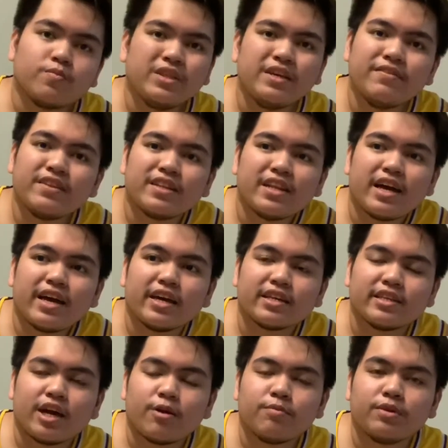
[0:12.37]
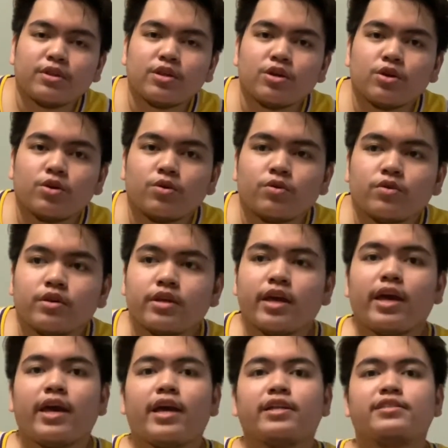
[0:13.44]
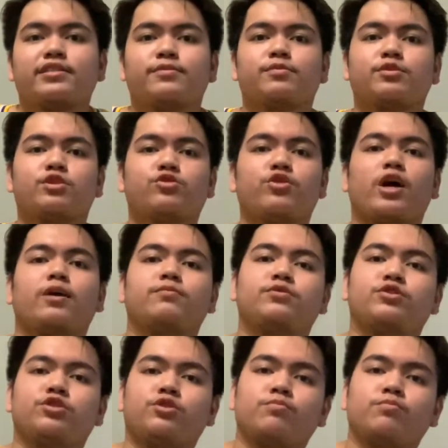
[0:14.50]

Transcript: leave a like down below and subscribe to